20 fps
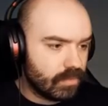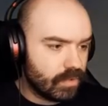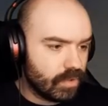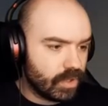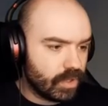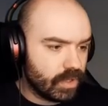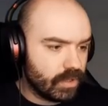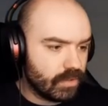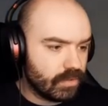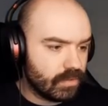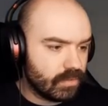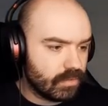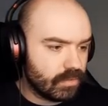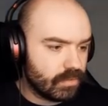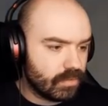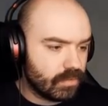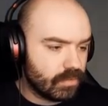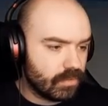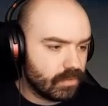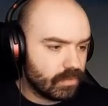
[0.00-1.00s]
Okay.
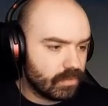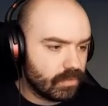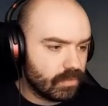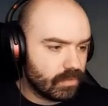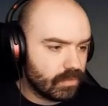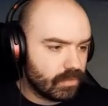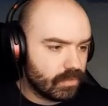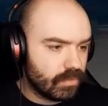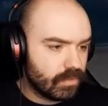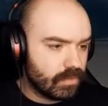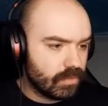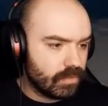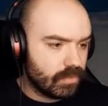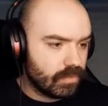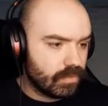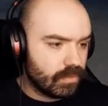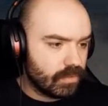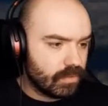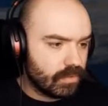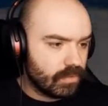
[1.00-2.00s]

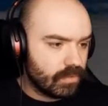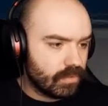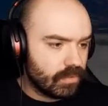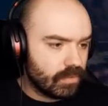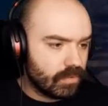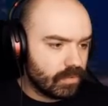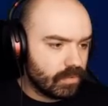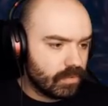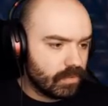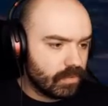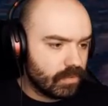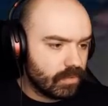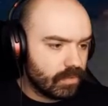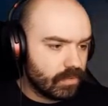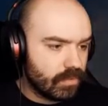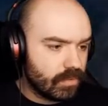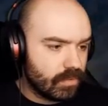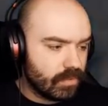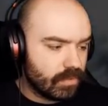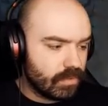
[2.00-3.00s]

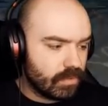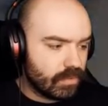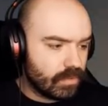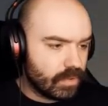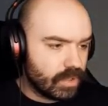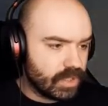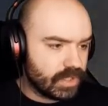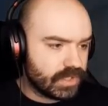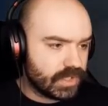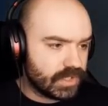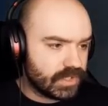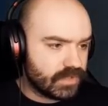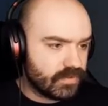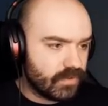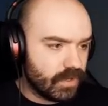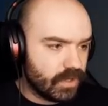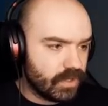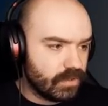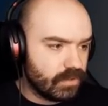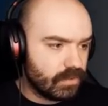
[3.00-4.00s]
I guess that's
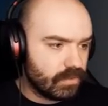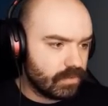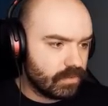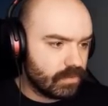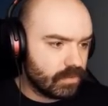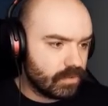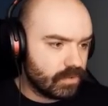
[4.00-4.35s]
fine.